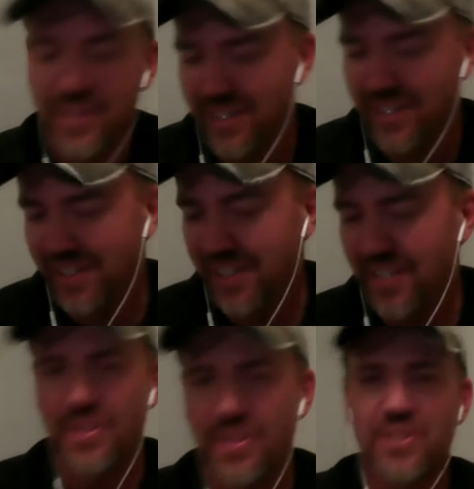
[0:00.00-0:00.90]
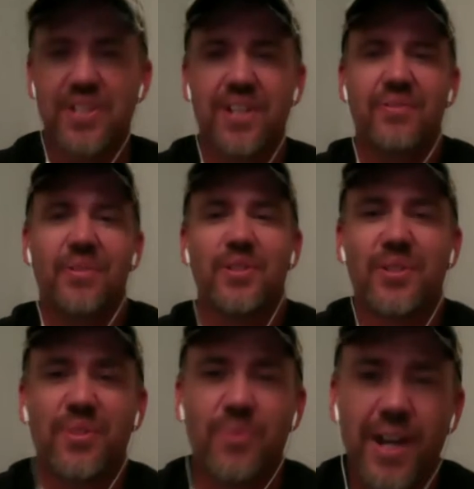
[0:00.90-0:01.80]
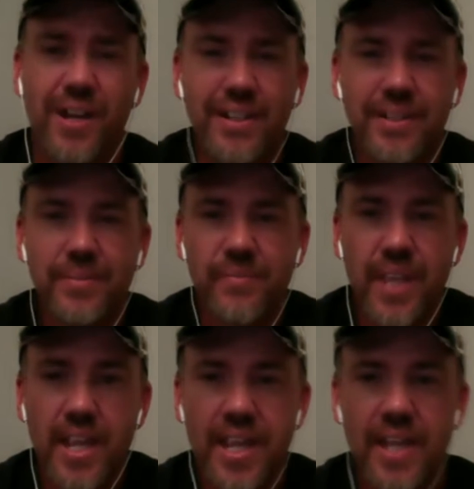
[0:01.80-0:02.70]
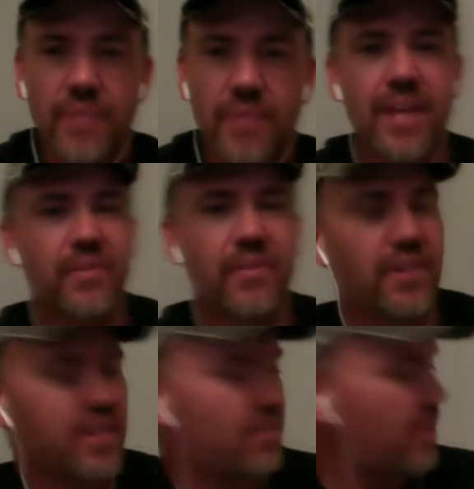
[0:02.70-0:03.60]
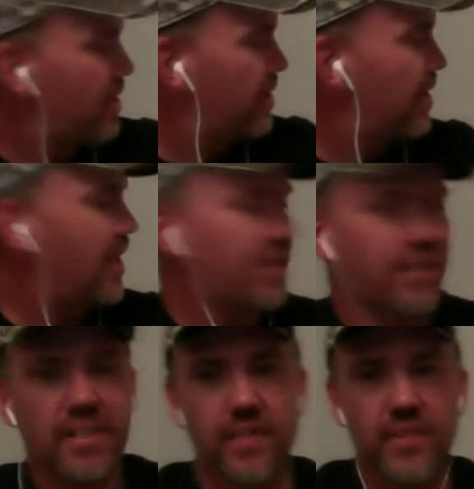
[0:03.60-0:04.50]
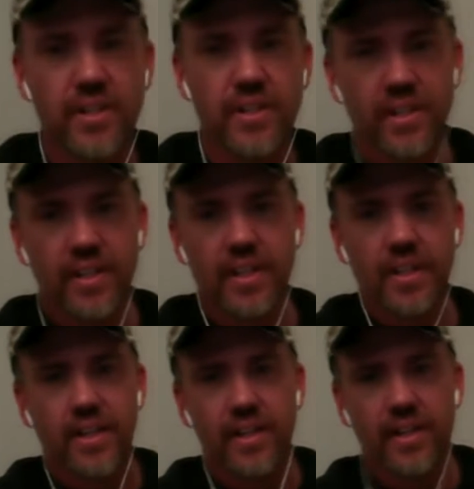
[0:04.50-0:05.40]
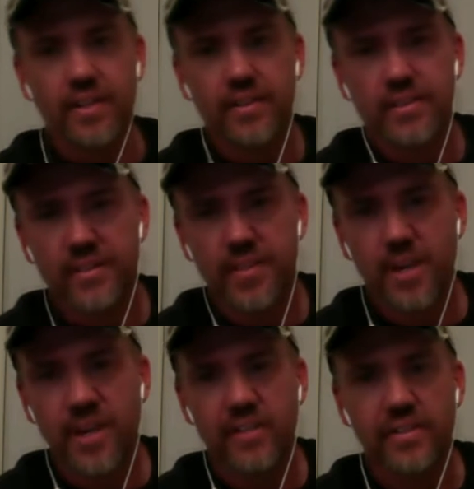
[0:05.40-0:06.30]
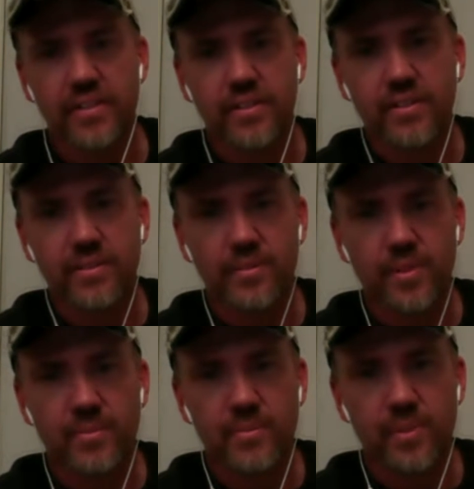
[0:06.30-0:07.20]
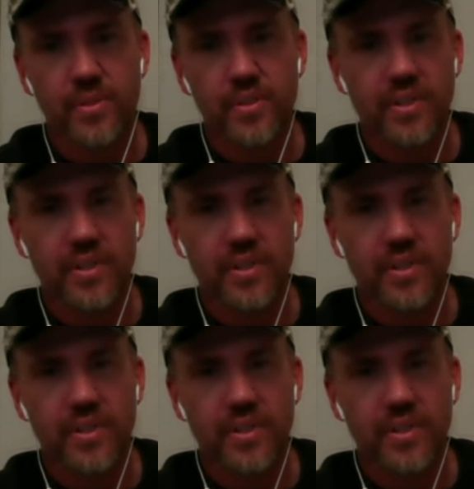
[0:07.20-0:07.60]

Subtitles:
You got to treat yourself once in a while. And we have a very special guest this evening, the man, Bruce Lee.